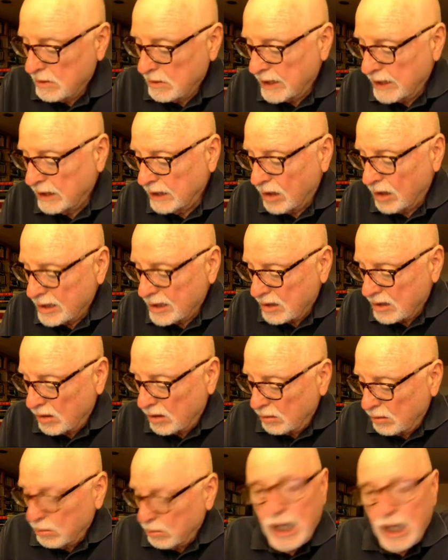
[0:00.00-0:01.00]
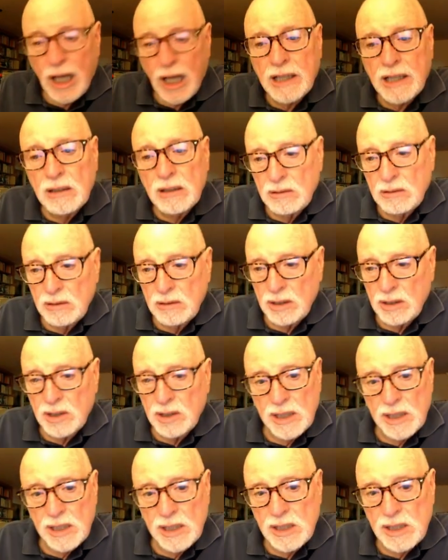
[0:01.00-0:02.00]
they lost the whole block
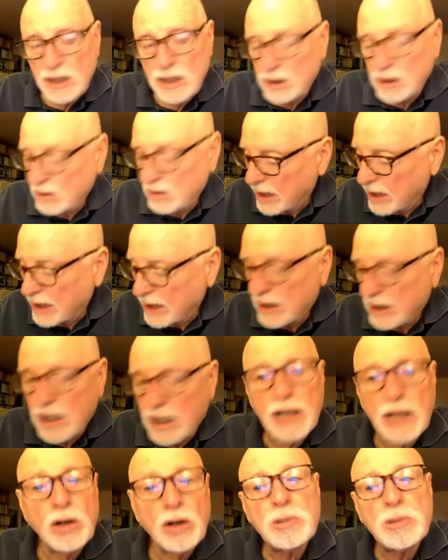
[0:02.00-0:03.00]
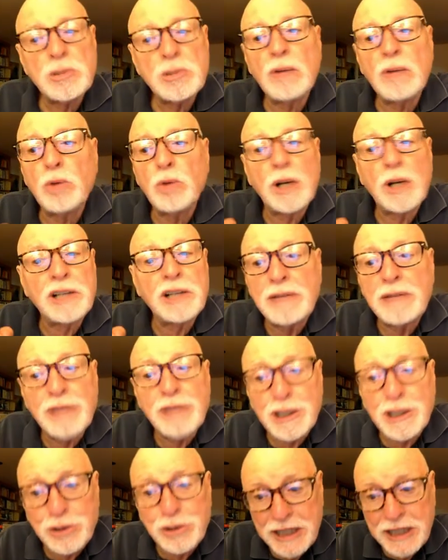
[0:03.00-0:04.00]
in 1989. Gorbachev won a great
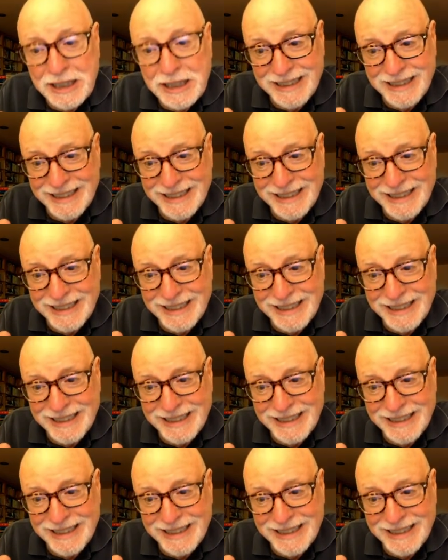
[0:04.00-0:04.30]
victory,